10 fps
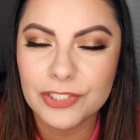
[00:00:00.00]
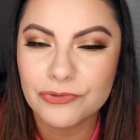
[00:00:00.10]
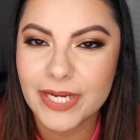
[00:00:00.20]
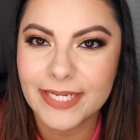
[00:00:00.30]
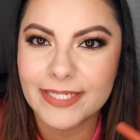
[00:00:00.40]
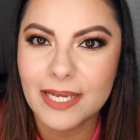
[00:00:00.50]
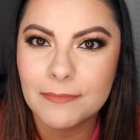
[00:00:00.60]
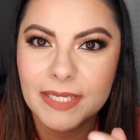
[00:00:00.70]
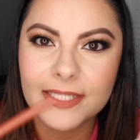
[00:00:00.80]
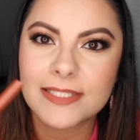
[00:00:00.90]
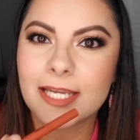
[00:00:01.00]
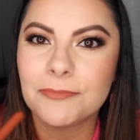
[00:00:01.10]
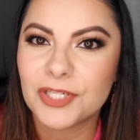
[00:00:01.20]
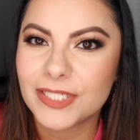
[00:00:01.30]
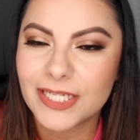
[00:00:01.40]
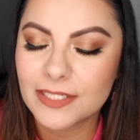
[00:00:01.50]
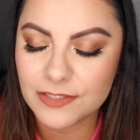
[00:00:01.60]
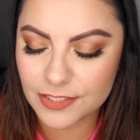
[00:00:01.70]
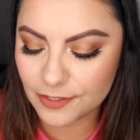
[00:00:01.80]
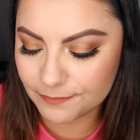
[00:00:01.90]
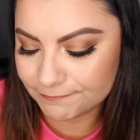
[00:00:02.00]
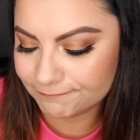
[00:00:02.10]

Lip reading: drying down by the time you're done. So